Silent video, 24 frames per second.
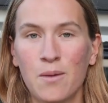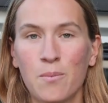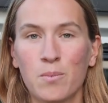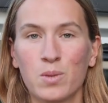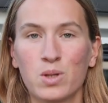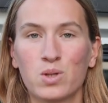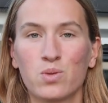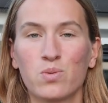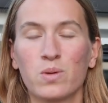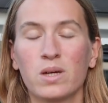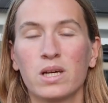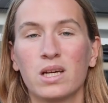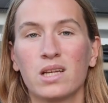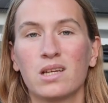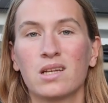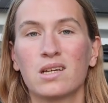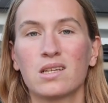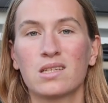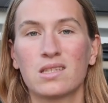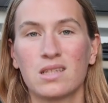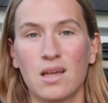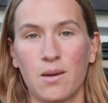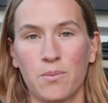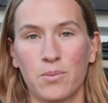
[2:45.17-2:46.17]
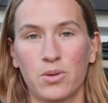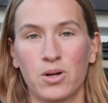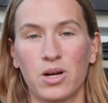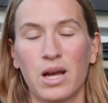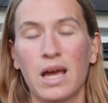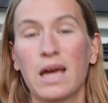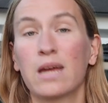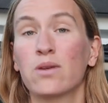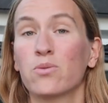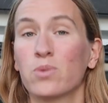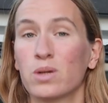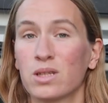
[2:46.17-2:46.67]
between summer
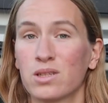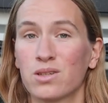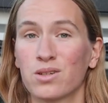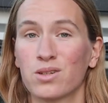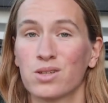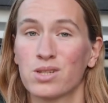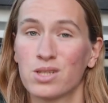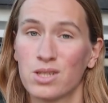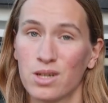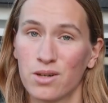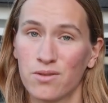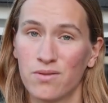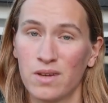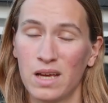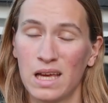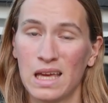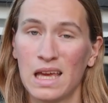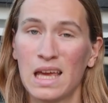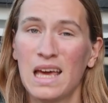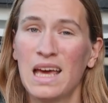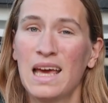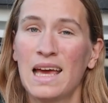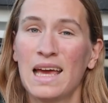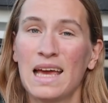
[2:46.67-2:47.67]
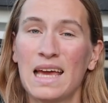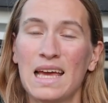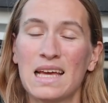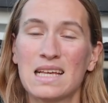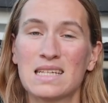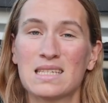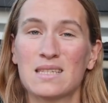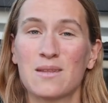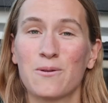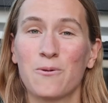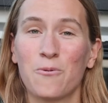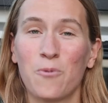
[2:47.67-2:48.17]
and winter surfing
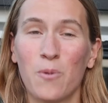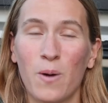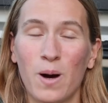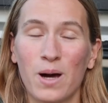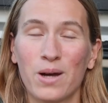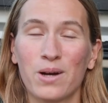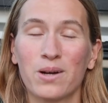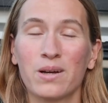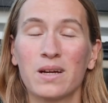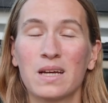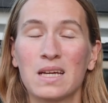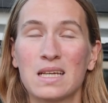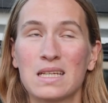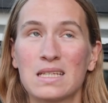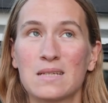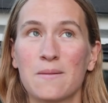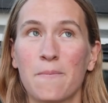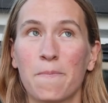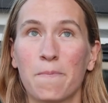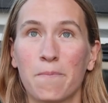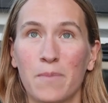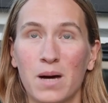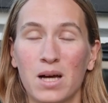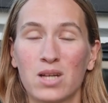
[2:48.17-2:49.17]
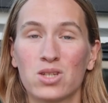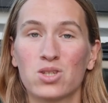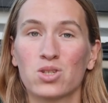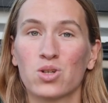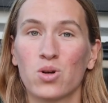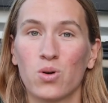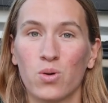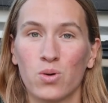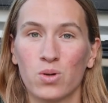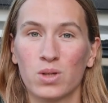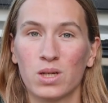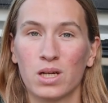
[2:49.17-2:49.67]
is the water is much
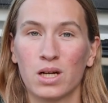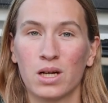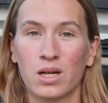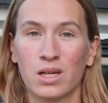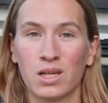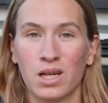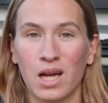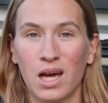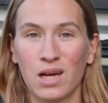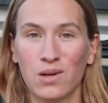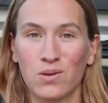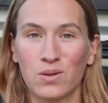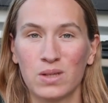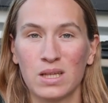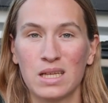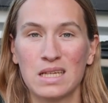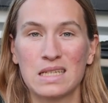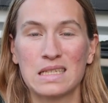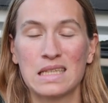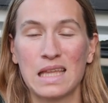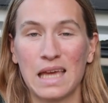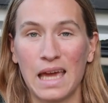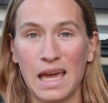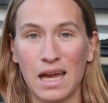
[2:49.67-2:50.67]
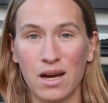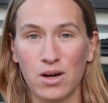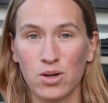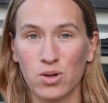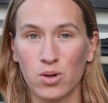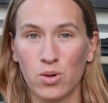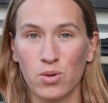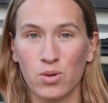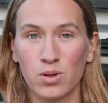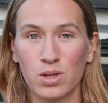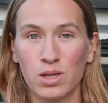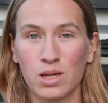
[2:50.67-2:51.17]
colder. Not only is the air
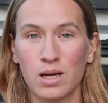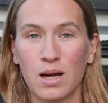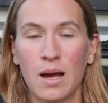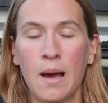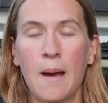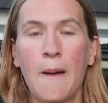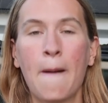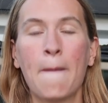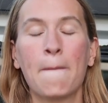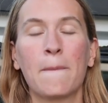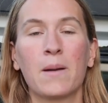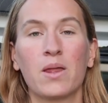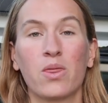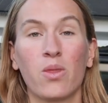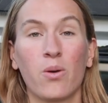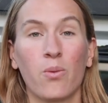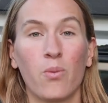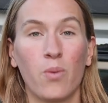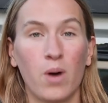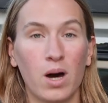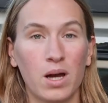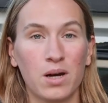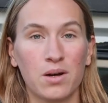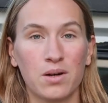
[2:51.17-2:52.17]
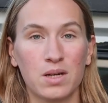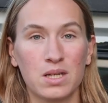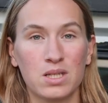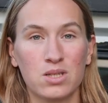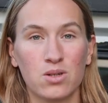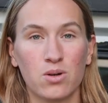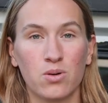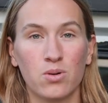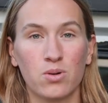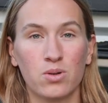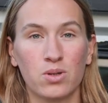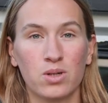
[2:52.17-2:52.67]
colder, but the water is
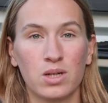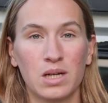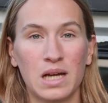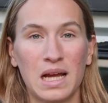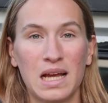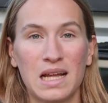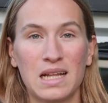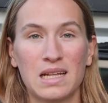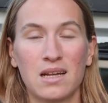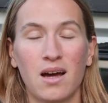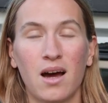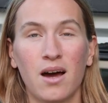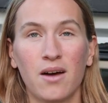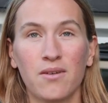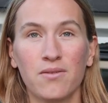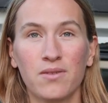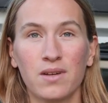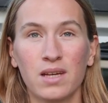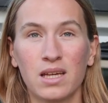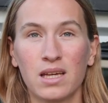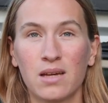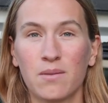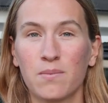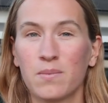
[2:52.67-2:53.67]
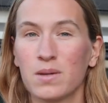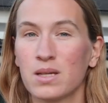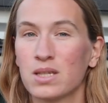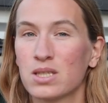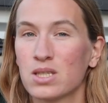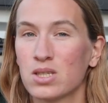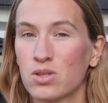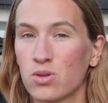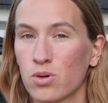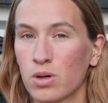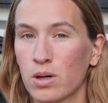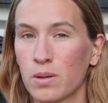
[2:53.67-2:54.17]
colder, and often it can be
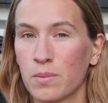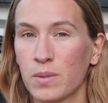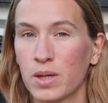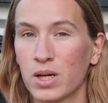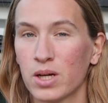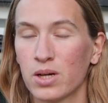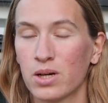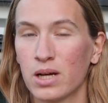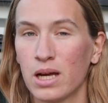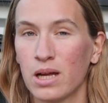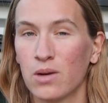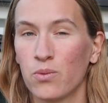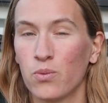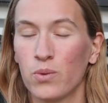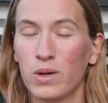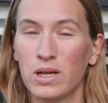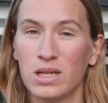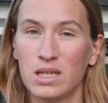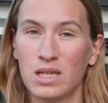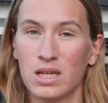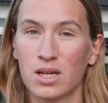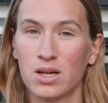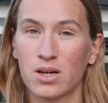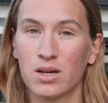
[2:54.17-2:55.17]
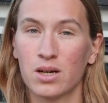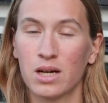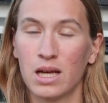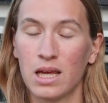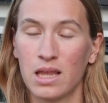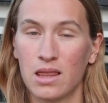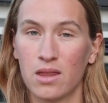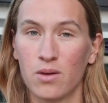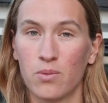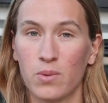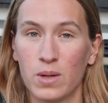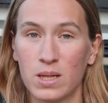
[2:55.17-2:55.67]
stormier and windier
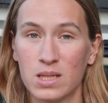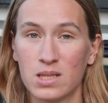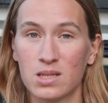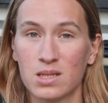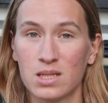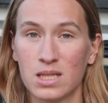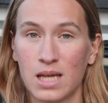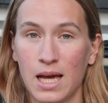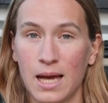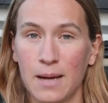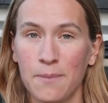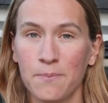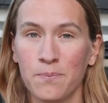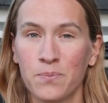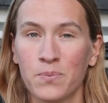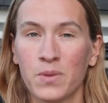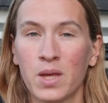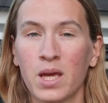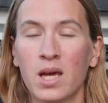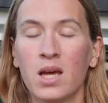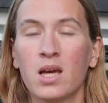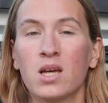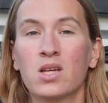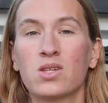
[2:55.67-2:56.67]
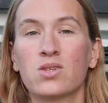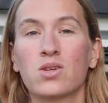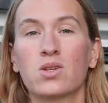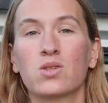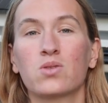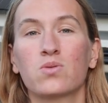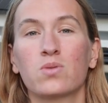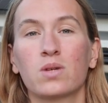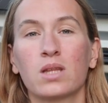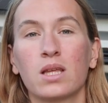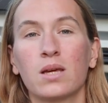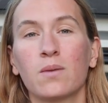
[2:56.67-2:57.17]
in the winter time. So
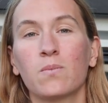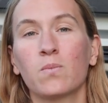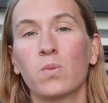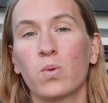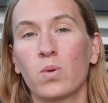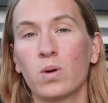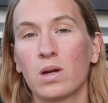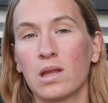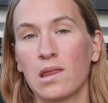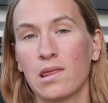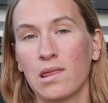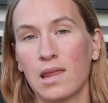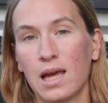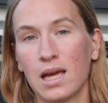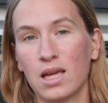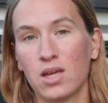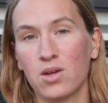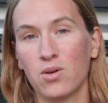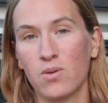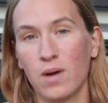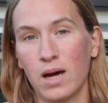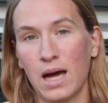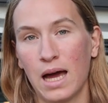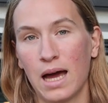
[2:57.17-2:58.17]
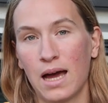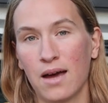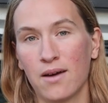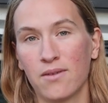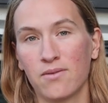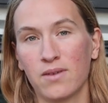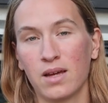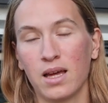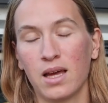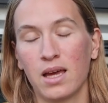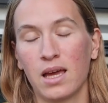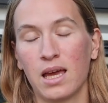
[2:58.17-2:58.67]
it's really important that you have
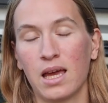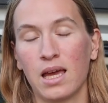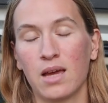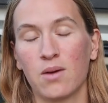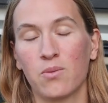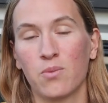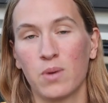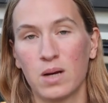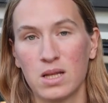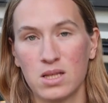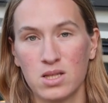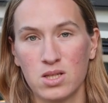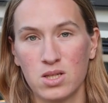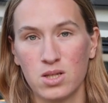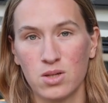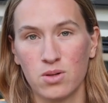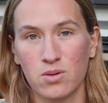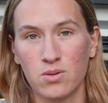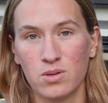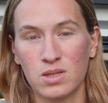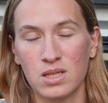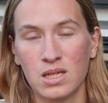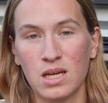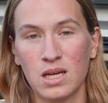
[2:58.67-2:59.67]
a wetsuit